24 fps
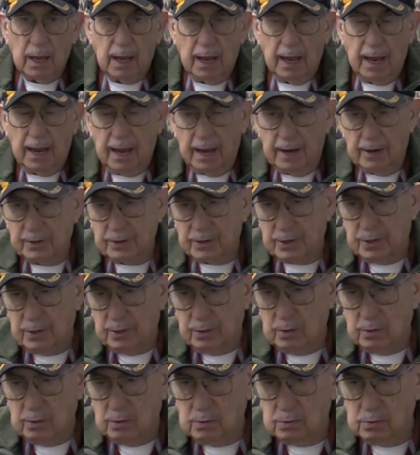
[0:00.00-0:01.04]
And
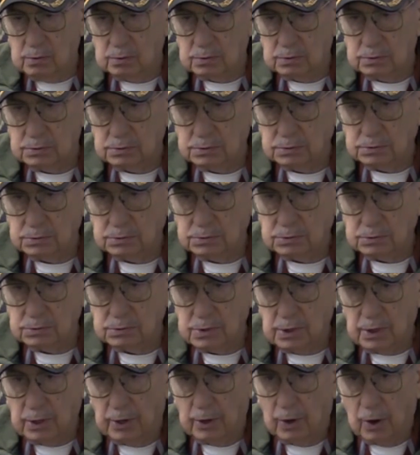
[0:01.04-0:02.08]
to
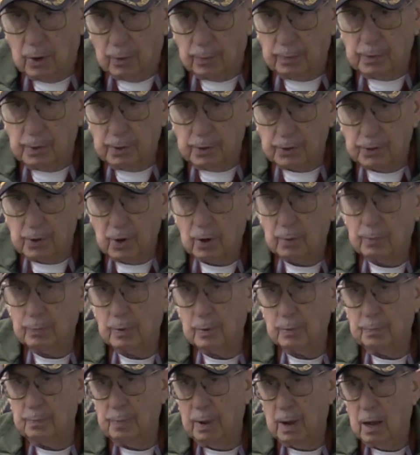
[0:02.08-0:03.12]

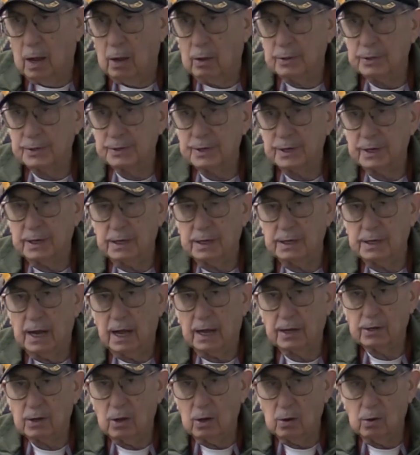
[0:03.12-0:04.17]
interpret policy. And
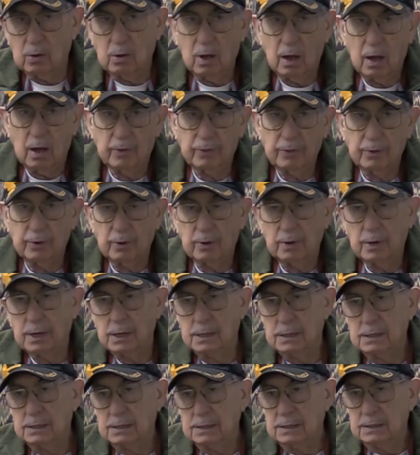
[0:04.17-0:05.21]
I co-authored
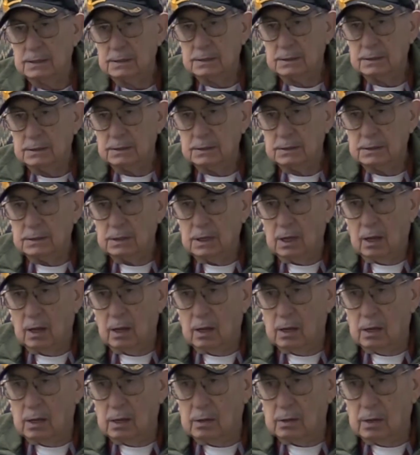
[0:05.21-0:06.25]

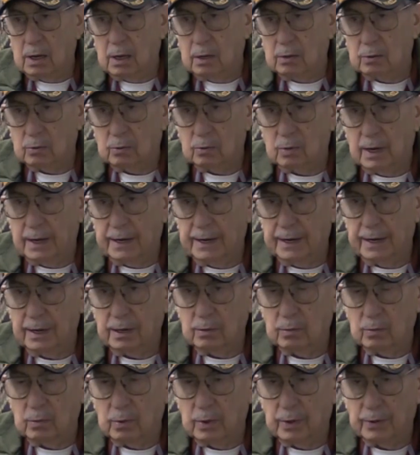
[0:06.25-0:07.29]
a
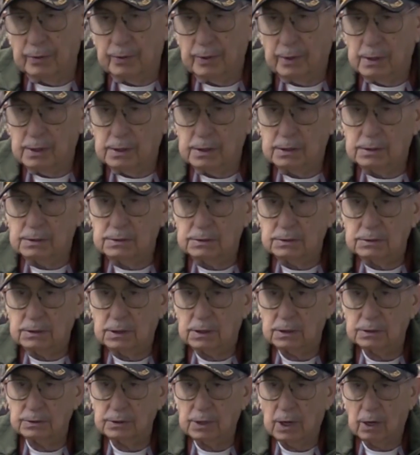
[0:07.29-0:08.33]
writing with
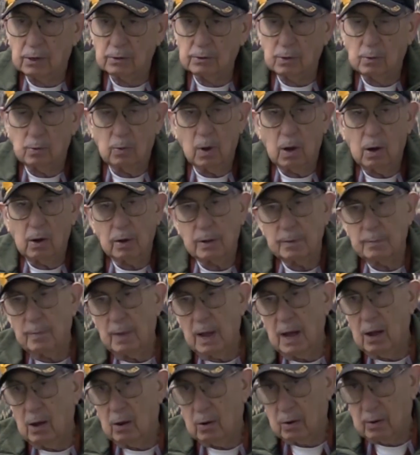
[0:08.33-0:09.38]
Dr. Wally
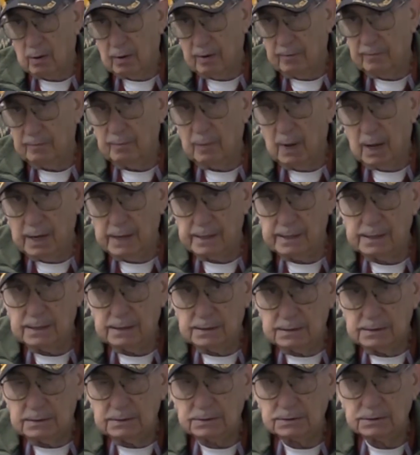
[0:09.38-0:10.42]
Maurer of my
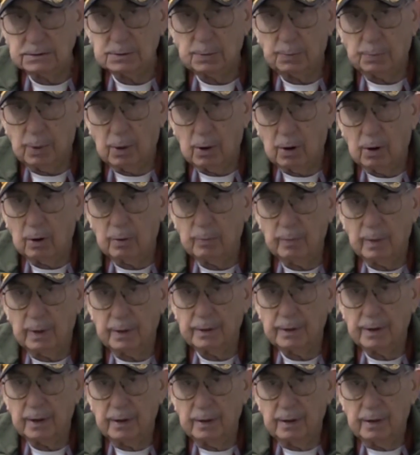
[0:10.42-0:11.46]

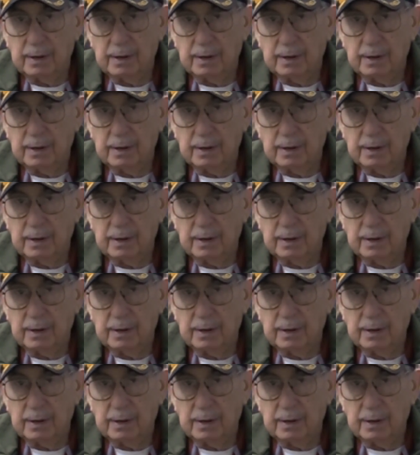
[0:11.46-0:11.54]
department